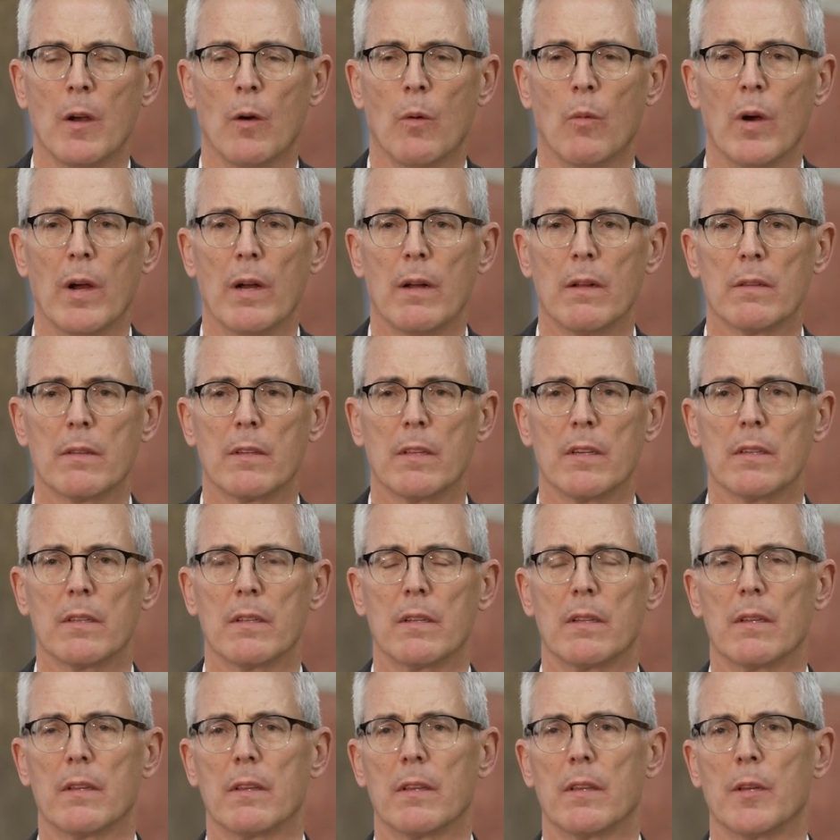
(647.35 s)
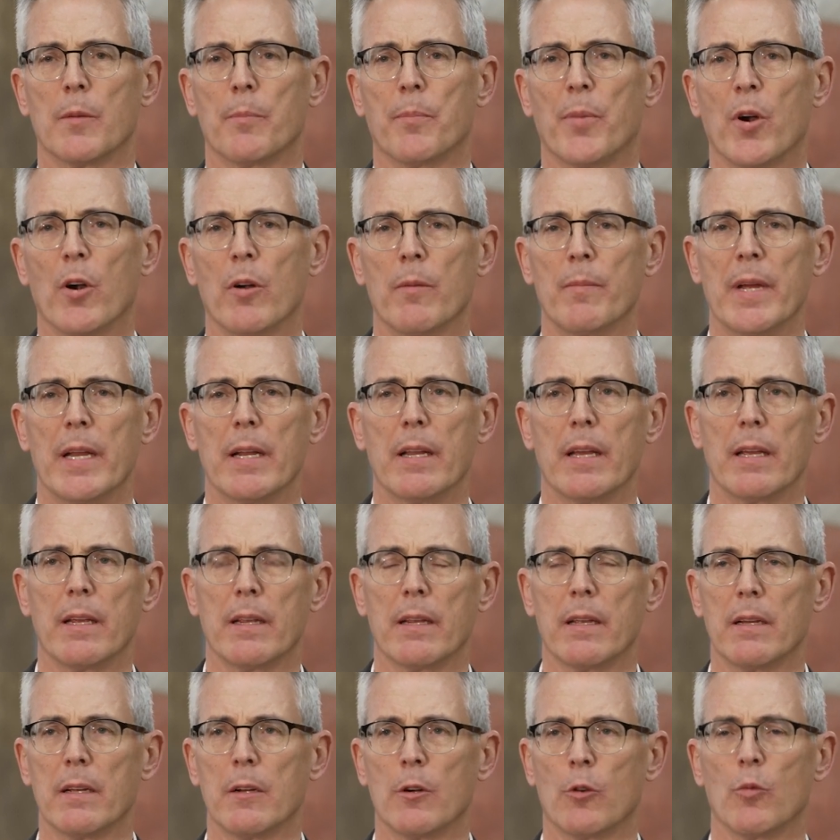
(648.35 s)
Well, the
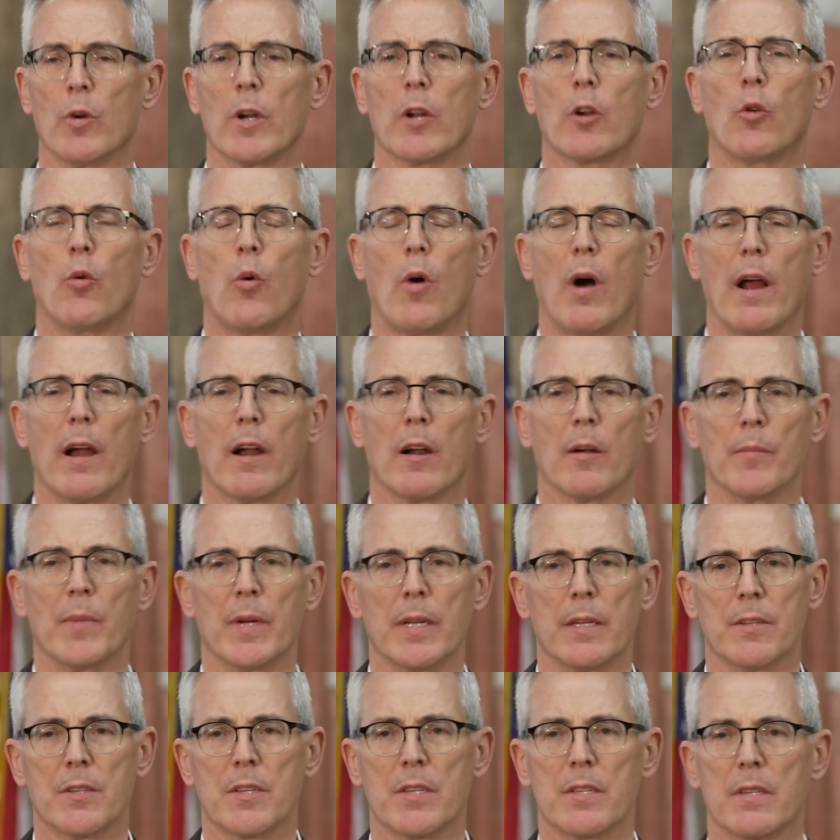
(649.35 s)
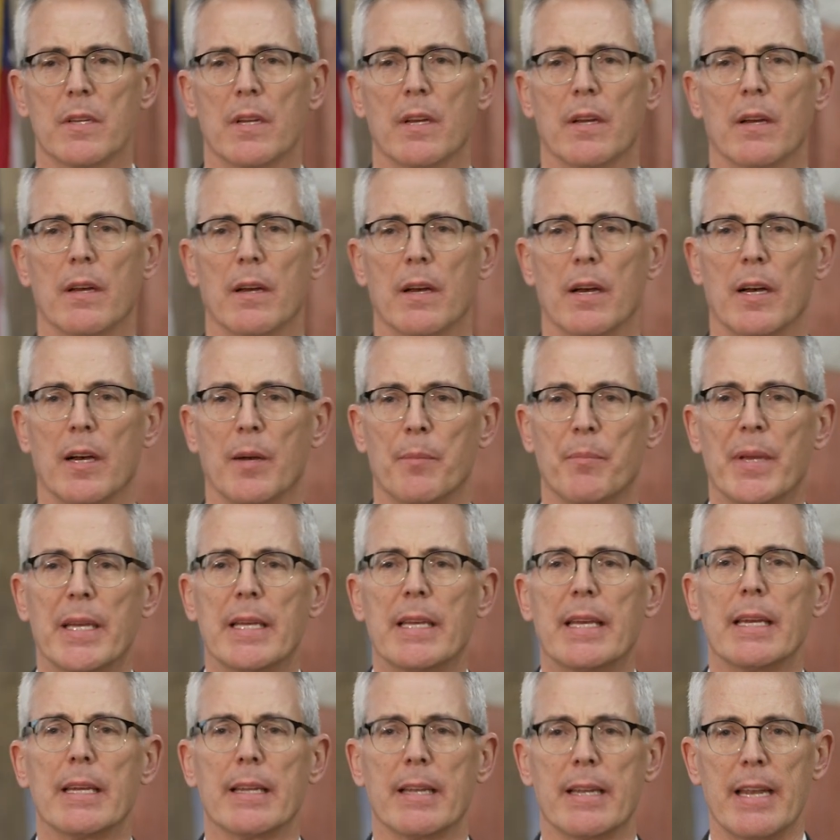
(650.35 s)
permitting requirements
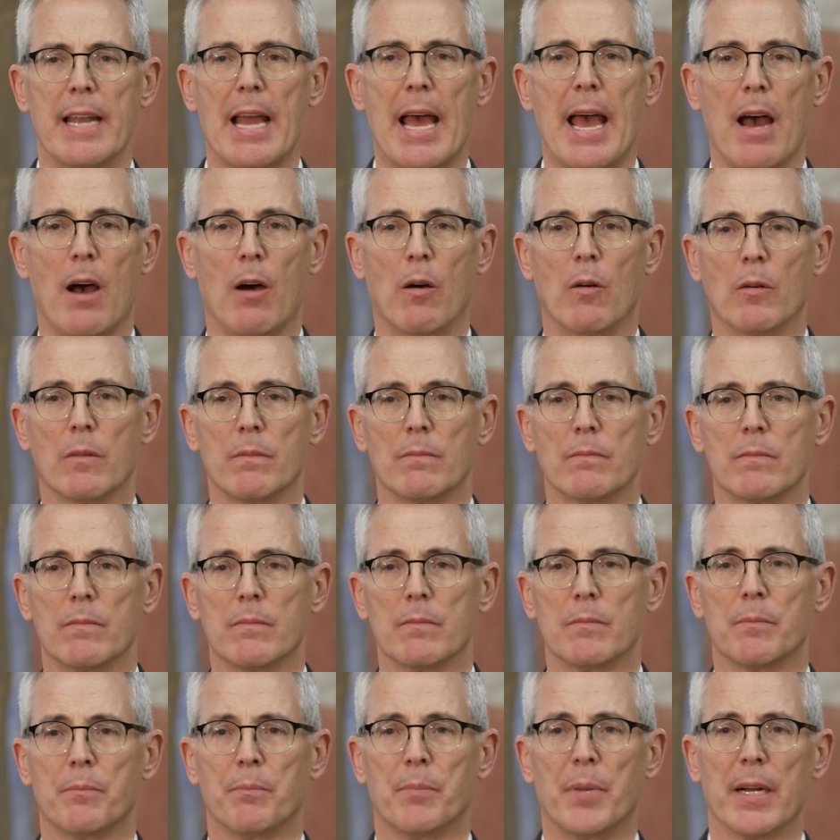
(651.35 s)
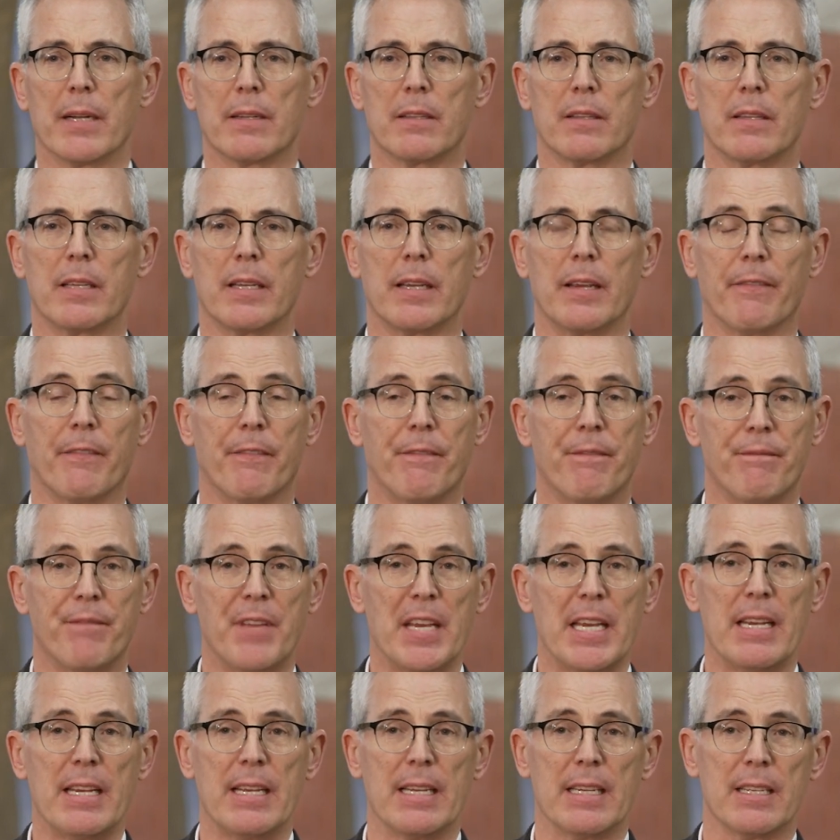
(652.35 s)
begin now, but the
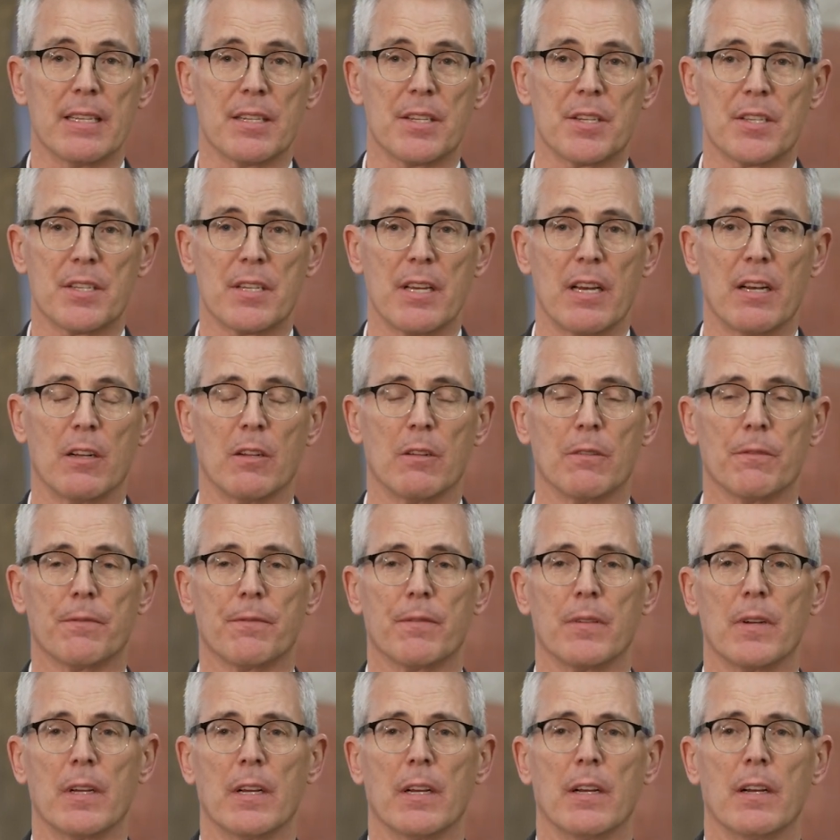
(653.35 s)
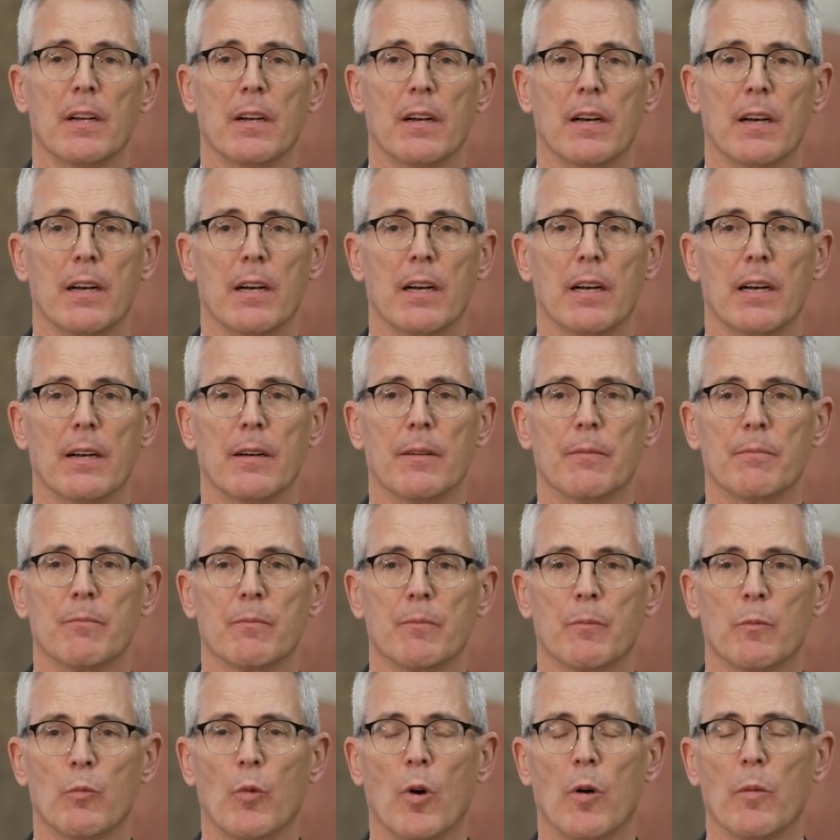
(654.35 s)
fee itself
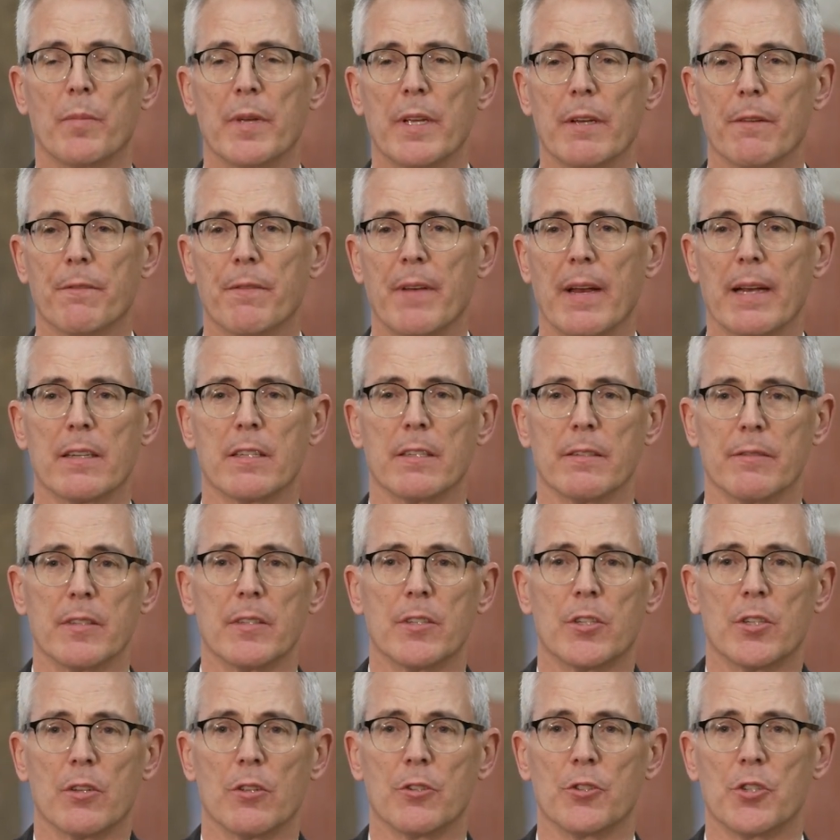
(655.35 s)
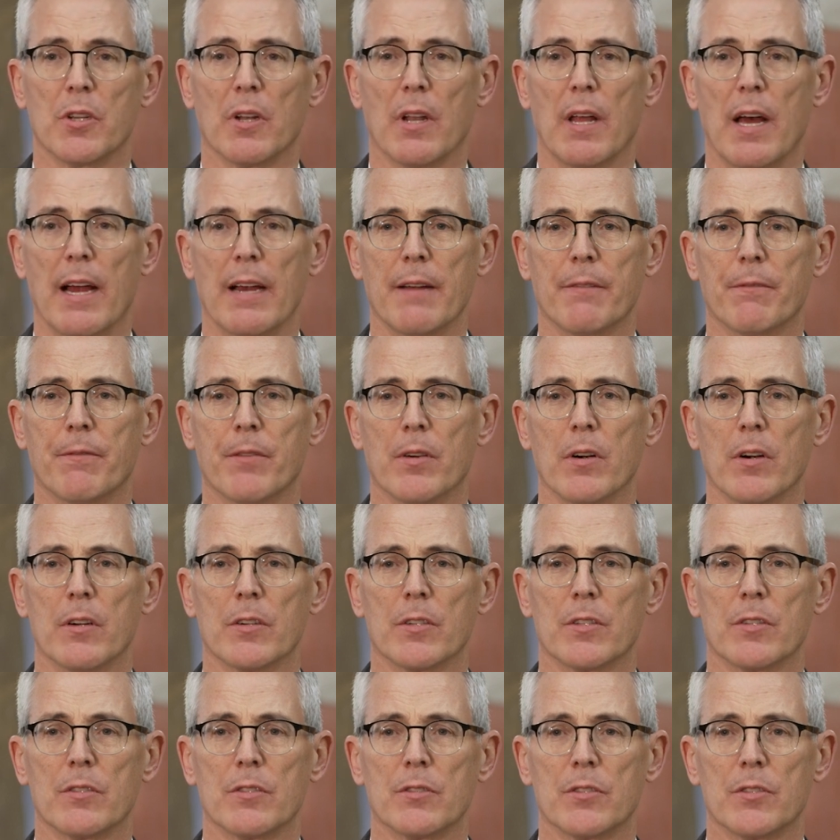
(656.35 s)
won't be effective until July
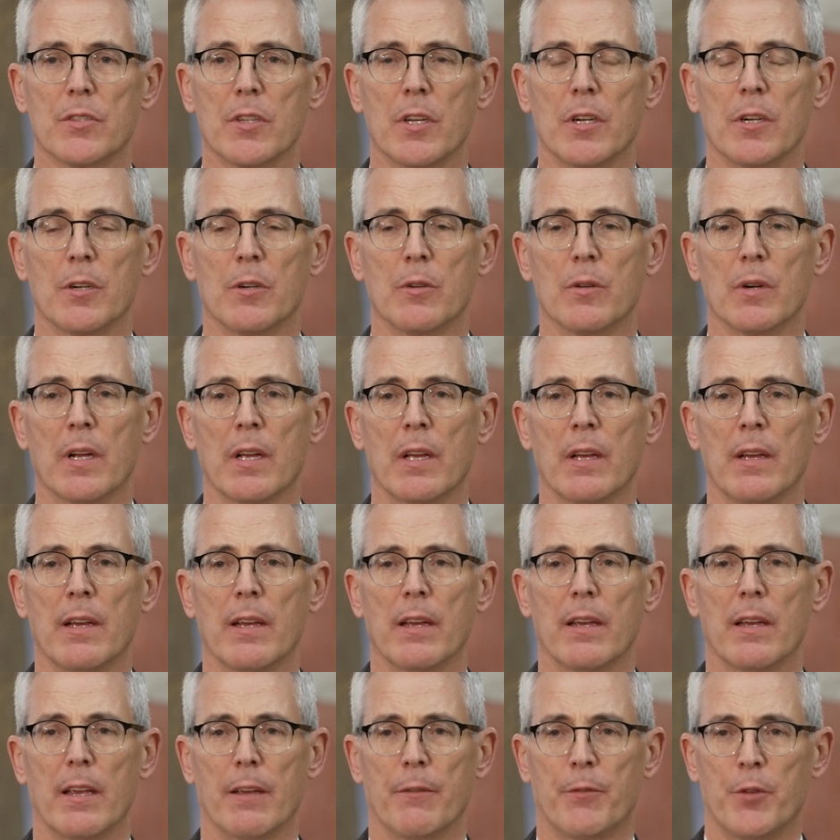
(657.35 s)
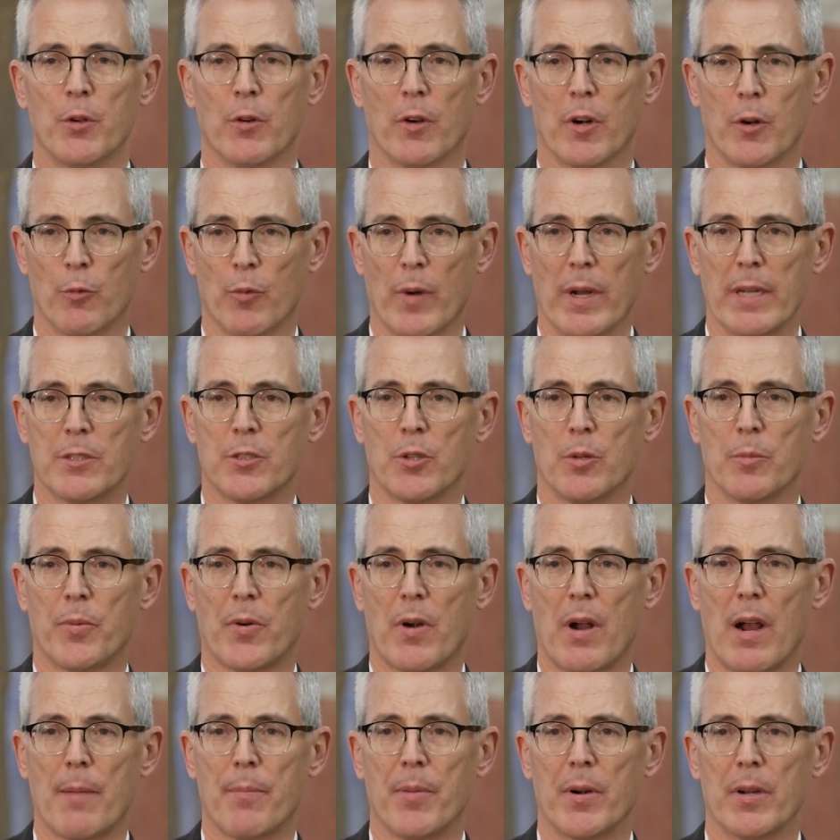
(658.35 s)
1st. So if you're a rental
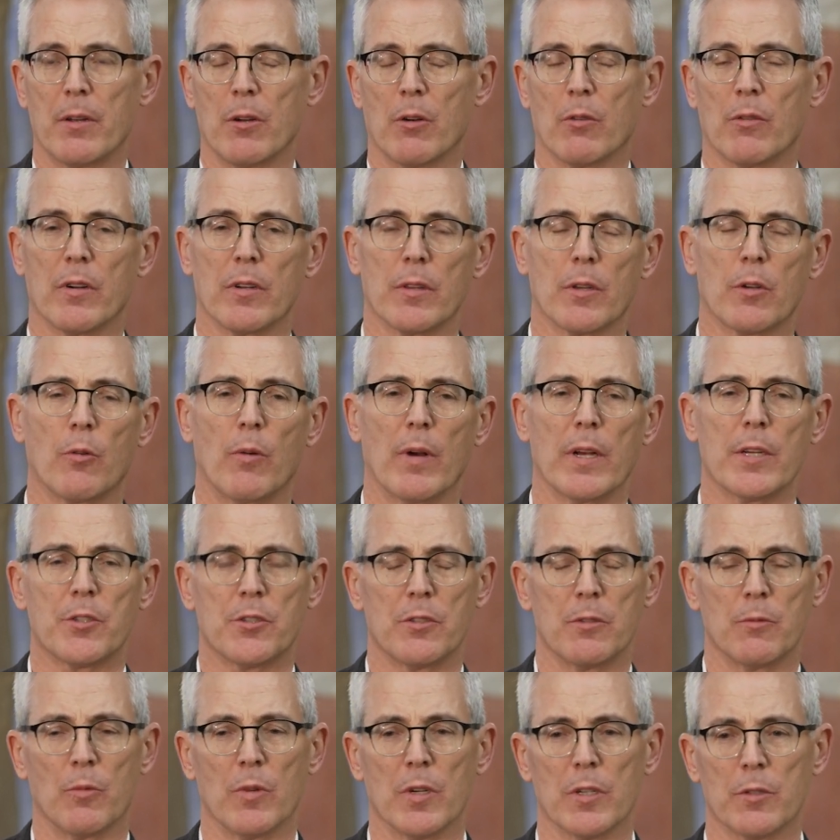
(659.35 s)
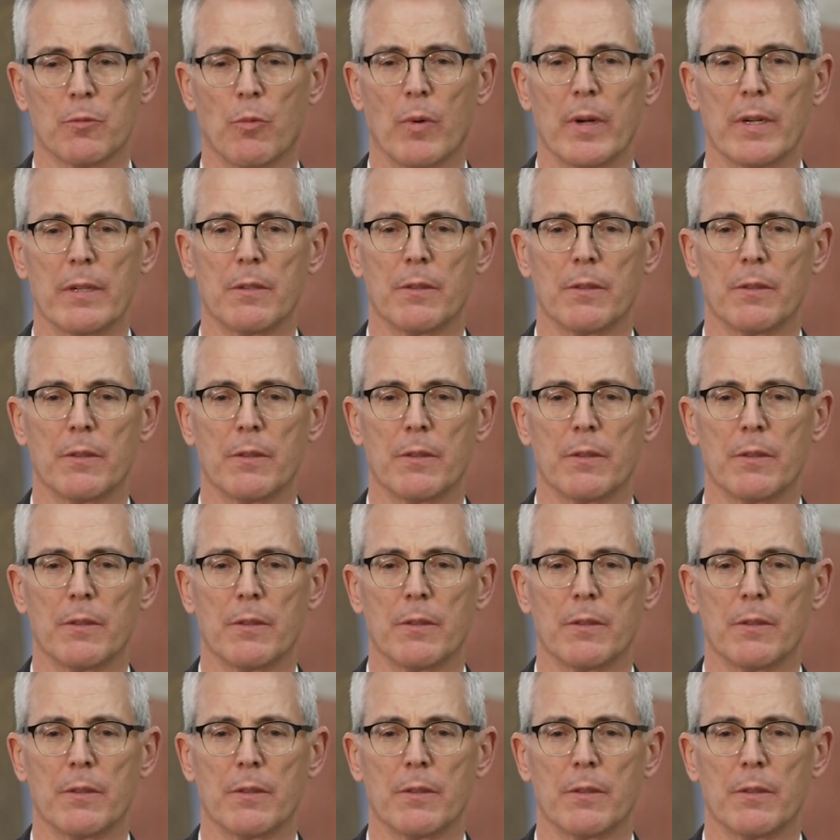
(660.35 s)
property owner, and the question was, when